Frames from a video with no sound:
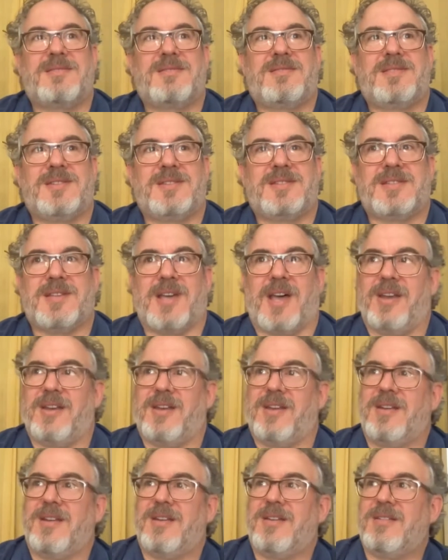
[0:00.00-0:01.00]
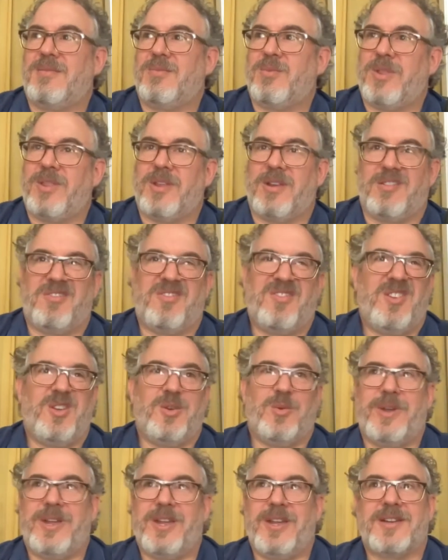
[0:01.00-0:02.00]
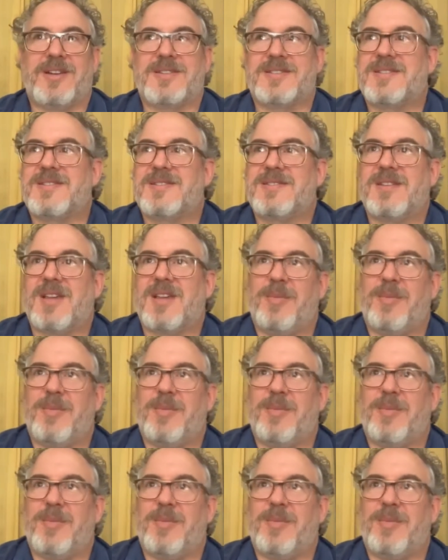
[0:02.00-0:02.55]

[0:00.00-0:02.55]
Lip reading: decided within a few weeks,